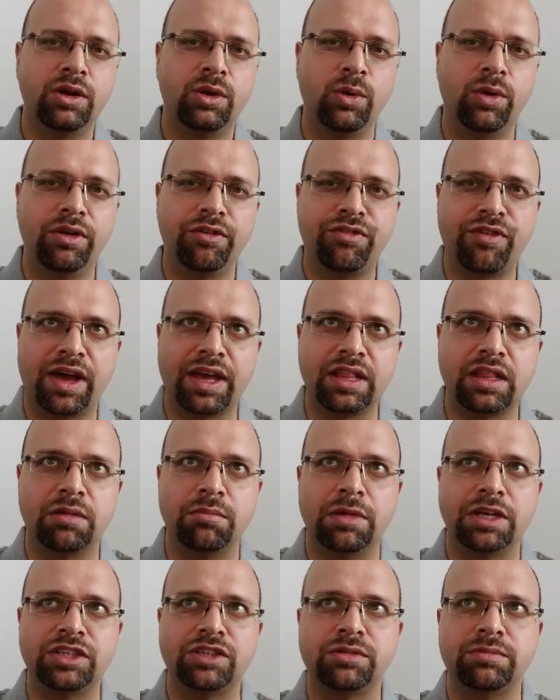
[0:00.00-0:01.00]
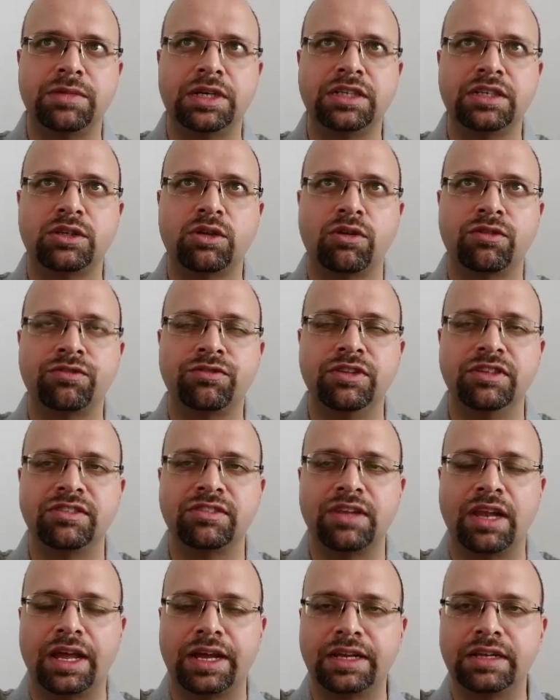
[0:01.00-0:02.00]
to define the measurement of
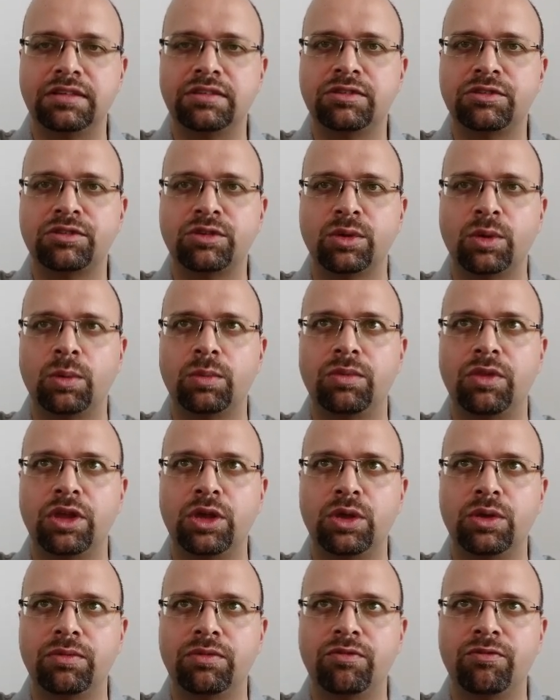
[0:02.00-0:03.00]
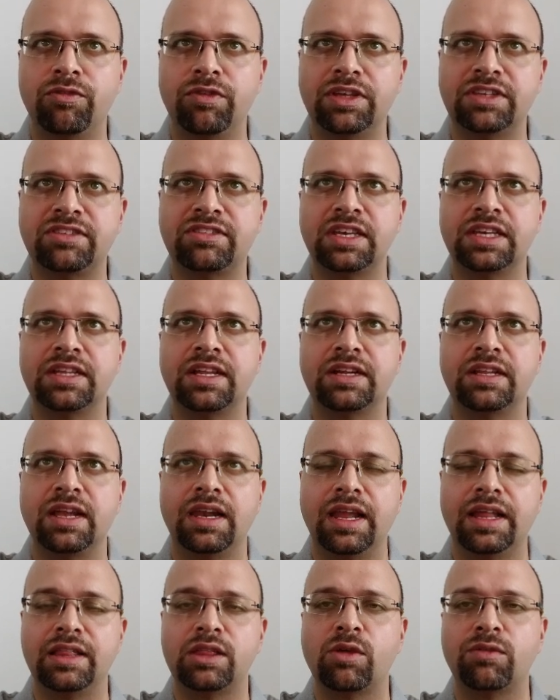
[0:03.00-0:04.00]
this line. So we say that the
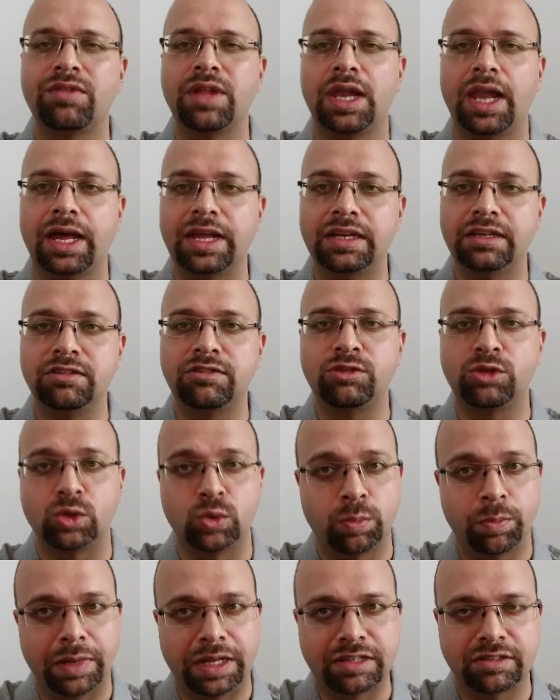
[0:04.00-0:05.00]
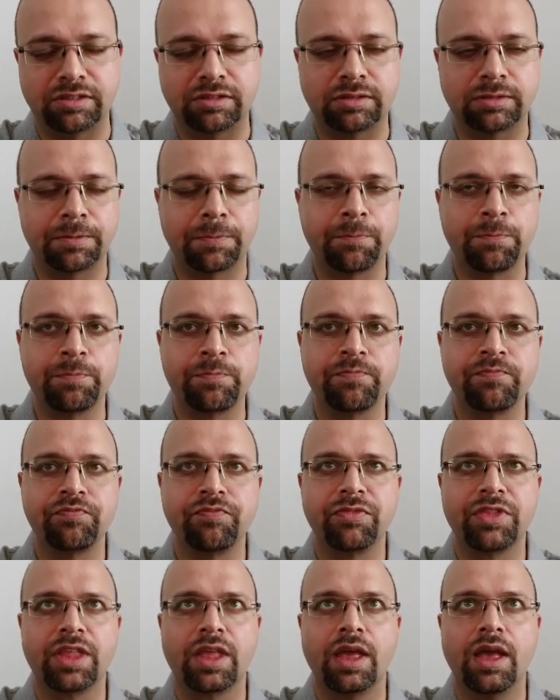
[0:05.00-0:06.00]
length of the line is 2 pence.
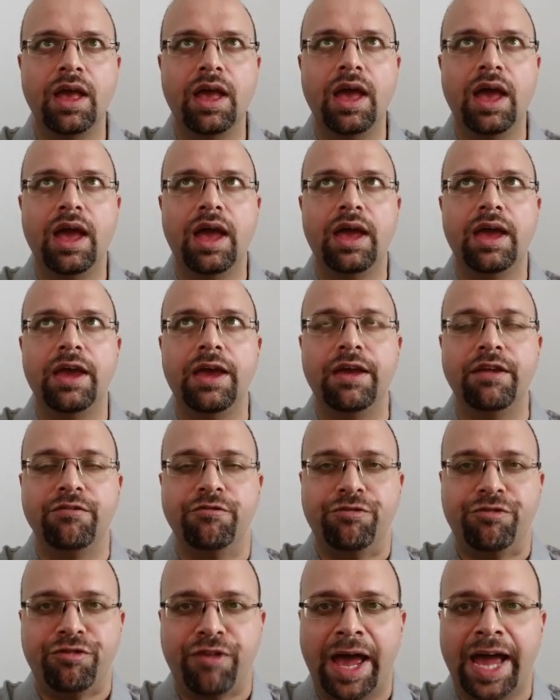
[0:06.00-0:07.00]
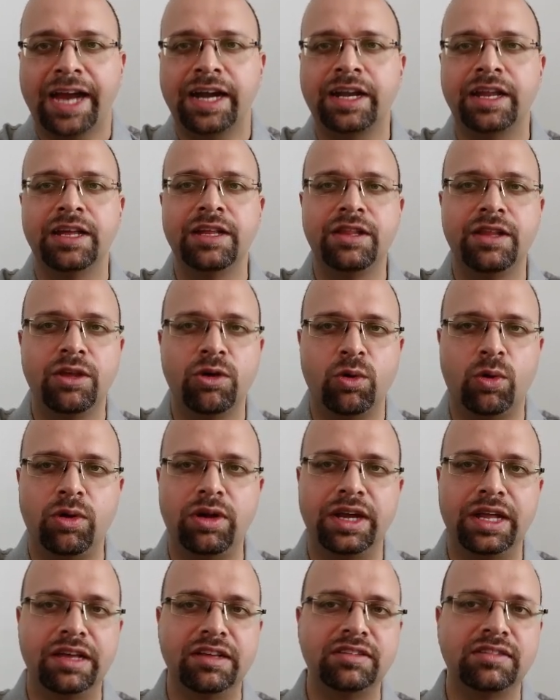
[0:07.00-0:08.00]
In fact, in the
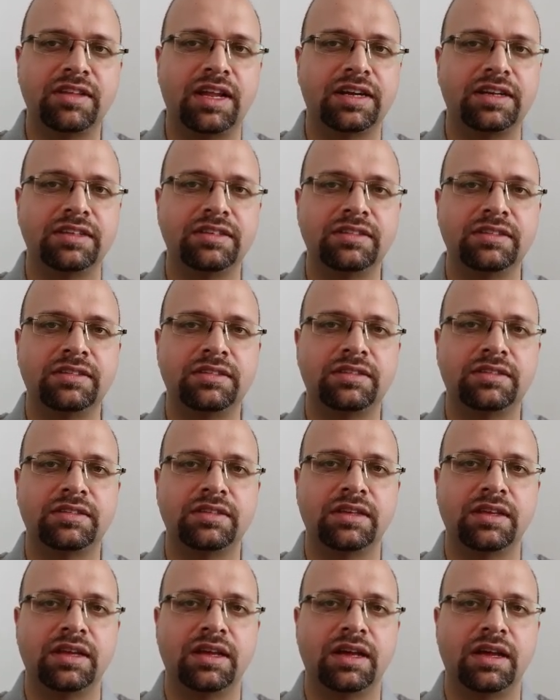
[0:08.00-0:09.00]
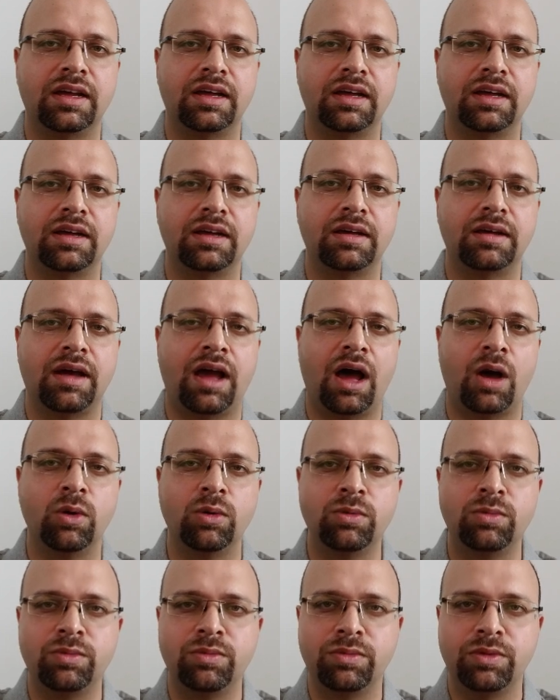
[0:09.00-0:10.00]
old days, that is
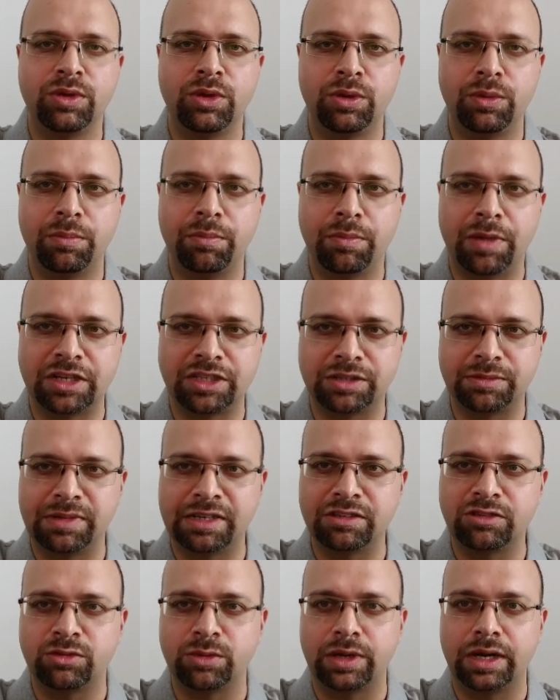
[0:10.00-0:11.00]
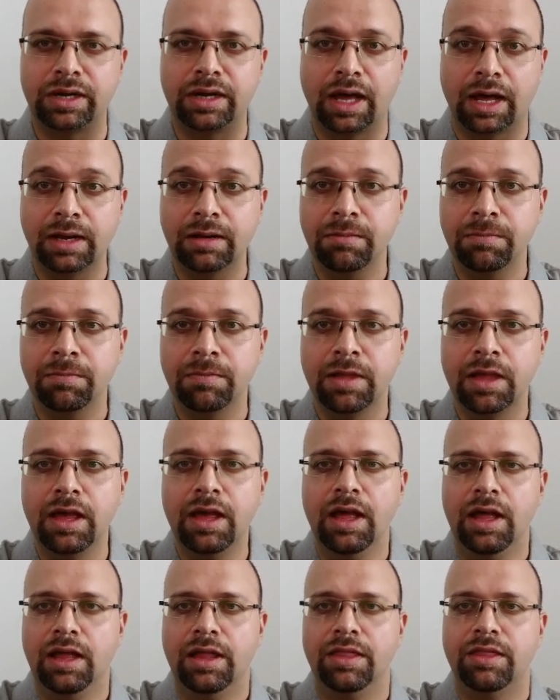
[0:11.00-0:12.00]
how measurements were done.
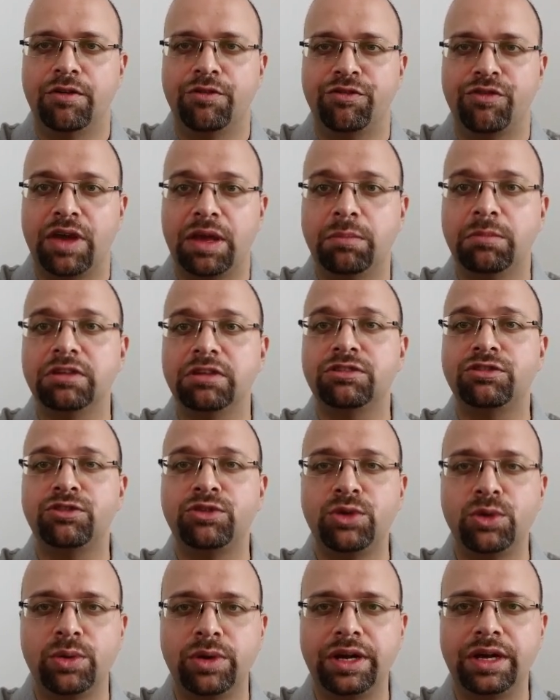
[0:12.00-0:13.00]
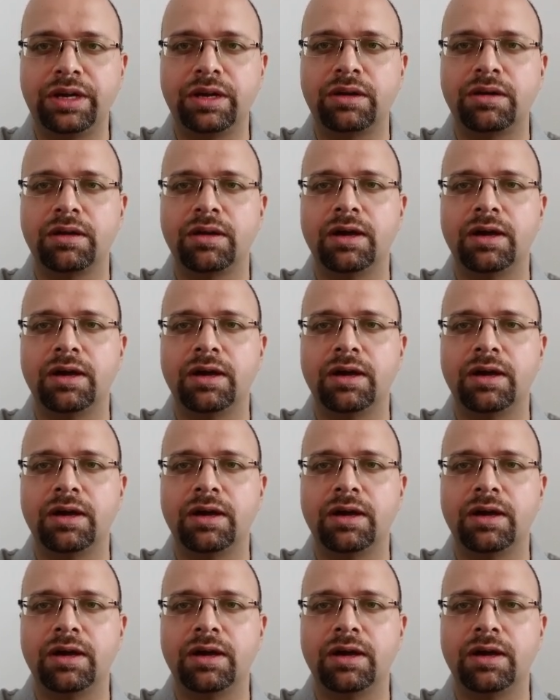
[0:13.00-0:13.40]
The famous unit,